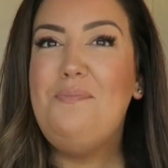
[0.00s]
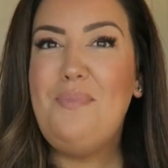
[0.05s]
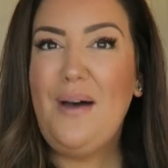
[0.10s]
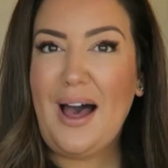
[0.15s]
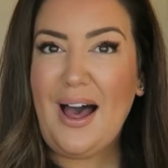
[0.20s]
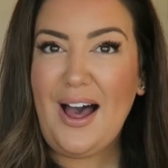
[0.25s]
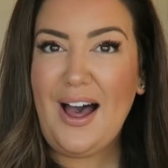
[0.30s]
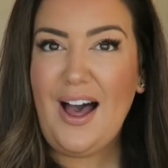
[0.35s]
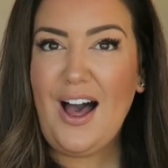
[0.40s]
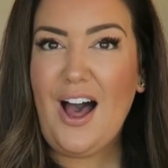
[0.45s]

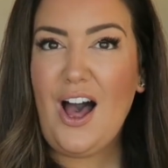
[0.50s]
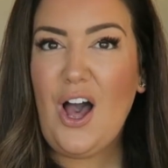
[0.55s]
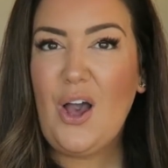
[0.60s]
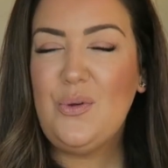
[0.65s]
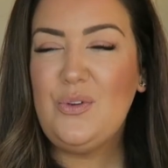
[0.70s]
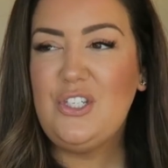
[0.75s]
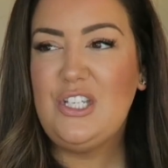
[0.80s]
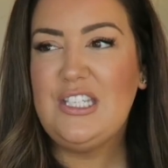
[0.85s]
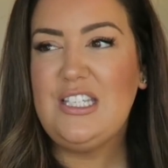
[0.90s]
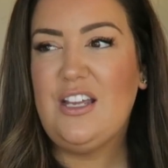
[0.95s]
but
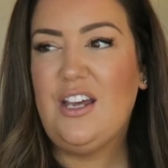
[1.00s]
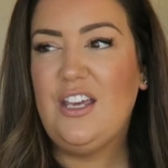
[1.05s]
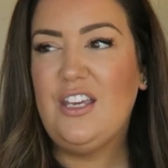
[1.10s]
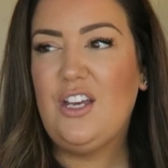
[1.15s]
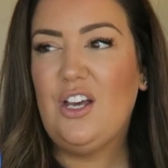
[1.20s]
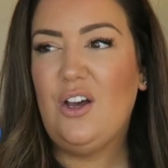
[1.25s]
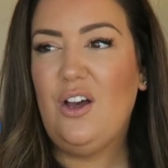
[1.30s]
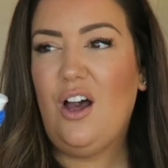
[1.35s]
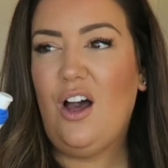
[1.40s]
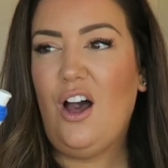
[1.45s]
I was just
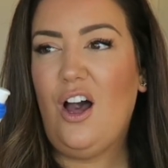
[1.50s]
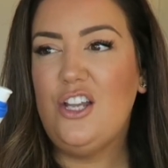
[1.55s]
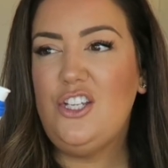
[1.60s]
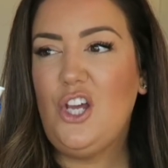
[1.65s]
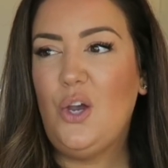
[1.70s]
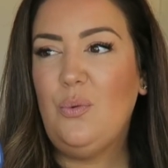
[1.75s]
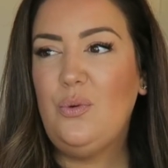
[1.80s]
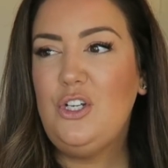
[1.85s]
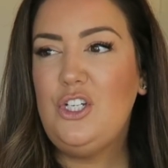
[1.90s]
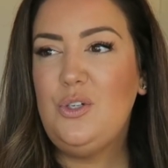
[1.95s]
like, I
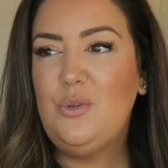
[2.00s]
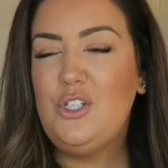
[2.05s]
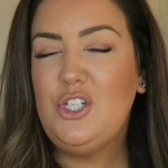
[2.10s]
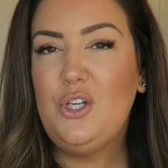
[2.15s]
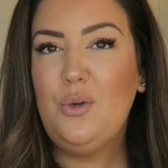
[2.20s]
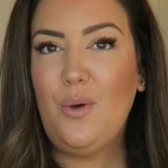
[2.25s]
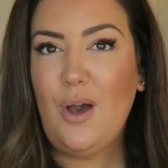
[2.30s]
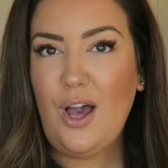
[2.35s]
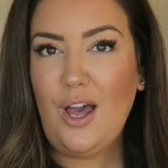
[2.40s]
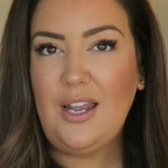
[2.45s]
don't want to do it
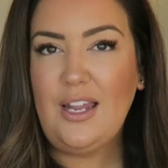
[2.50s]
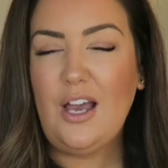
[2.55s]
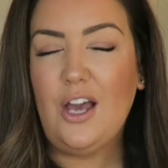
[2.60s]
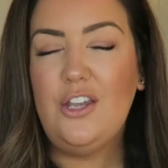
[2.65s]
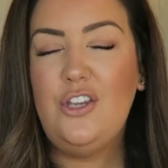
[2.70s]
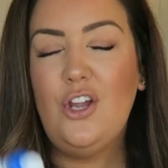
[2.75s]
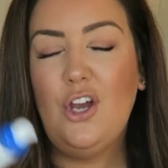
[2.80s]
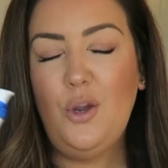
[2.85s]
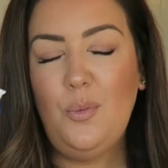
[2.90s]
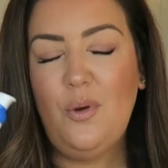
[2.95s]
too early.
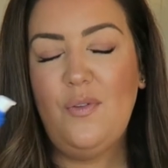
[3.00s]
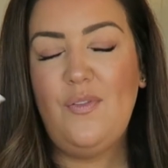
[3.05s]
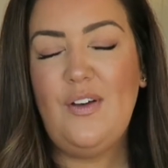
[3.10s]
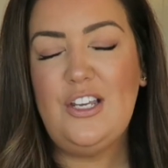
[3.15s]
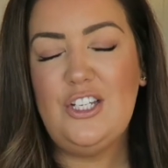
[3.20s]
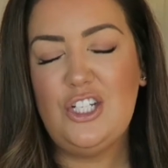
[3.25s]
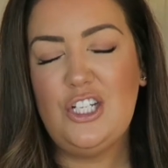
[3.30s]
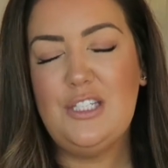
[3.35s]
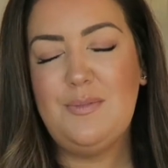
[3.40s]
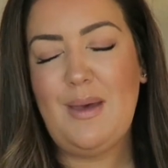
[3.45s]
I know
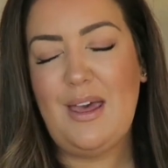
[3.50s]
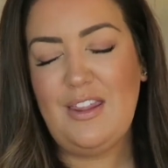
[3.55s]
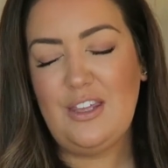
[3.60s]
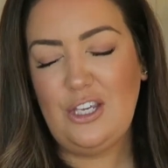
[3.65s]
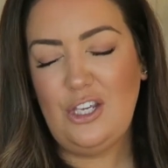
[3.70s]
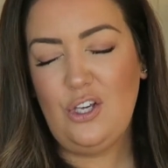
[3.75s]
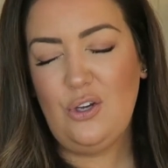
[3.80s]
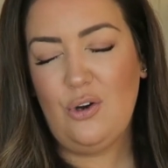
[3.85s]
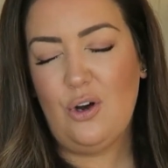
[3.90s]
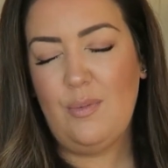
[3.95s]
prevention's better
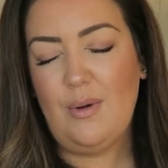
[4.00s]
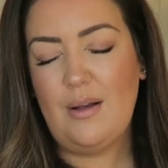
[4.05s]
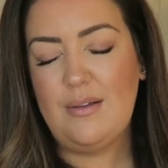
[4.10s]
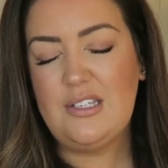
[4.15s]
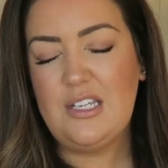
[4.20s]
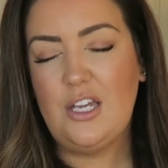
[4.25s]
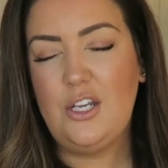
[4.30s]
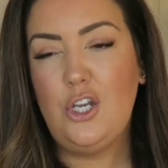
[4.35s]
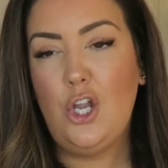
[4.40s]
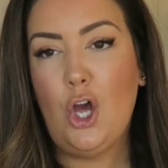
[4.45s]
than cure, but I
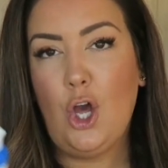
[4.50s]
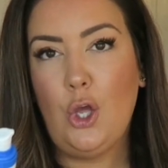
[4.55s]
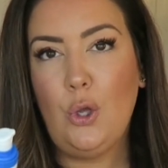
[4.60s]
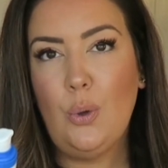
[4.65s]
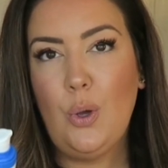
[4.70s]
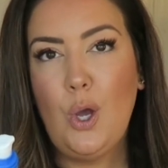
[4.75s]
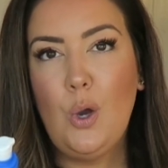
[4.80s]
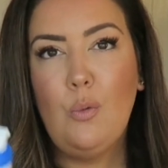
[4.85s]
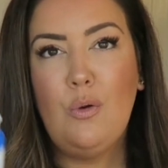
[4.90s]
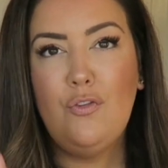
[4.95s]
was like,
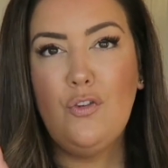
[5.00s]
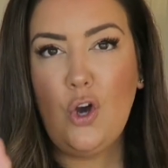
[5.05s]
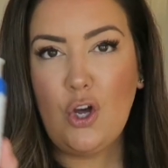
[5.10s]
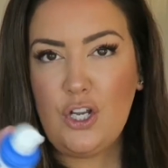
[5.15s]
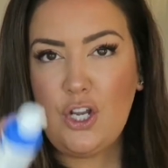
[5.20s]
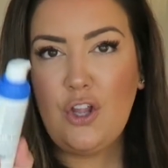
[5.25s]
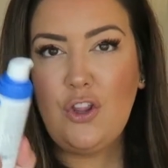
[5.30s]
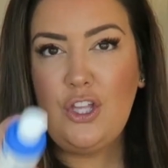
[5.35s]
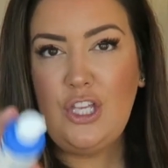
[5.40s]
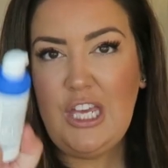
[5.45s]
no, we've got
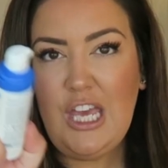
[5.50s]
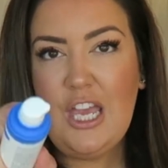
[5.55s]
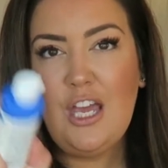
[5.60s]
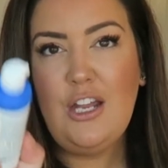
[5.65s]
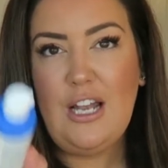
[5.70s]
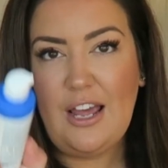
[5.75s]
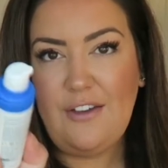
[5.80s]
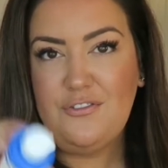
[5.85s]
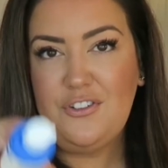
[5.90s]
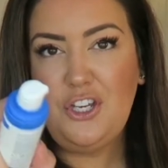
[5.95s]
another
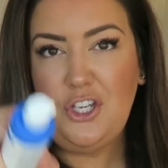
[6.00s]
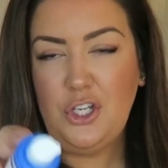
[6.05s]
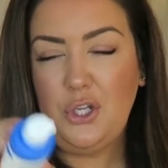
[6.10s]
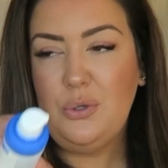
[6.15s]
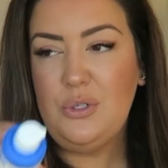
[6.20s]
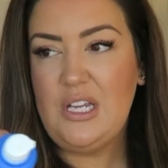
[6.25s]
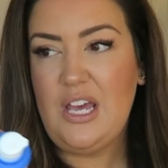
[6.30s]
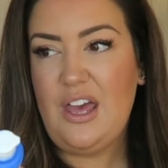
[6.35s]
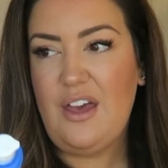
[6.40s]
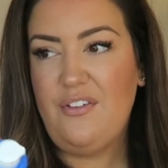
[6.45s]
year left in
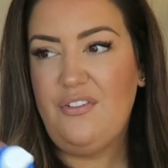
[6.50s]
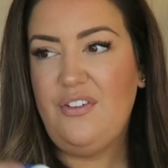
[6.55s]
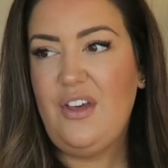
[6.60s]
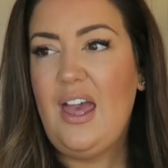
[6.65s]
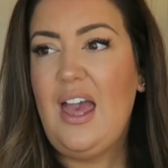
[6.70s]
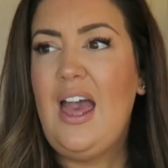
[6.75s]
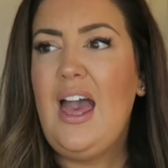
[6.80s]
you, Tiff.